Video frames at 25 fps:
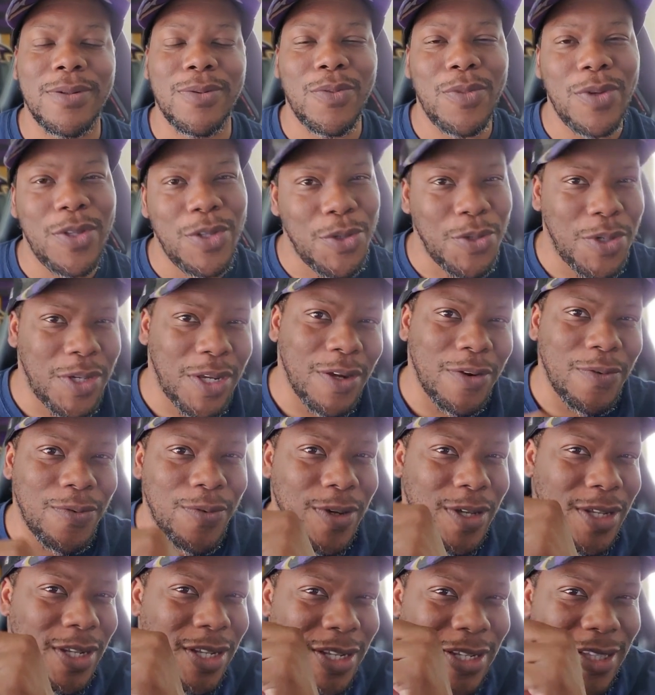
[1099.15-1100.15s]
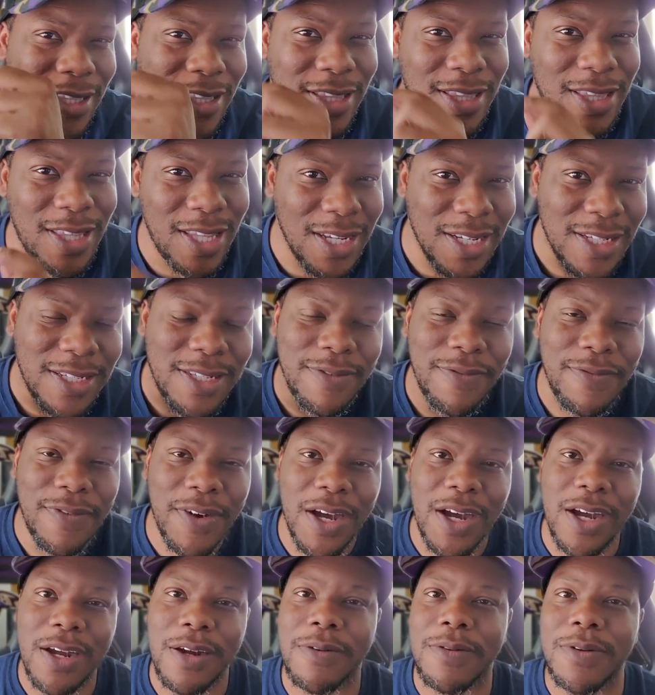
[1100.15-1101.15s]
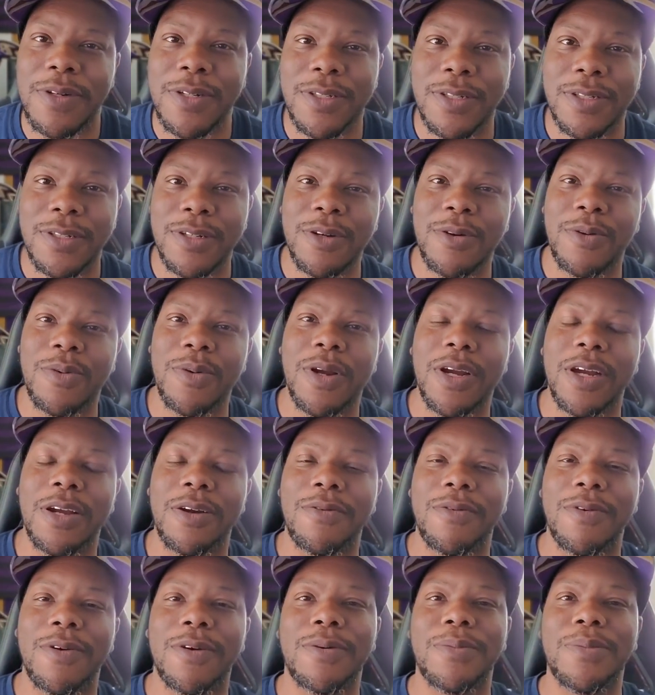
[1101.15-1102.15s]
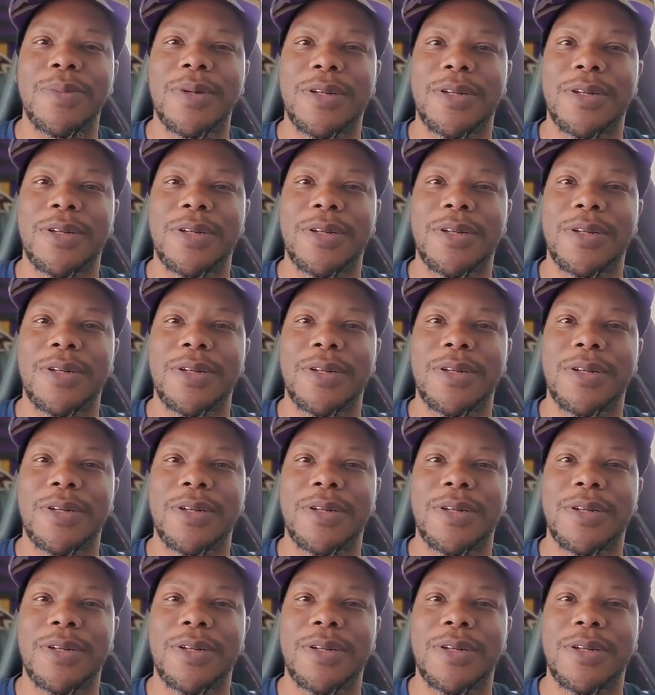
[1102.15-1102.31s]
when you get rid of this virus, Greg Roman.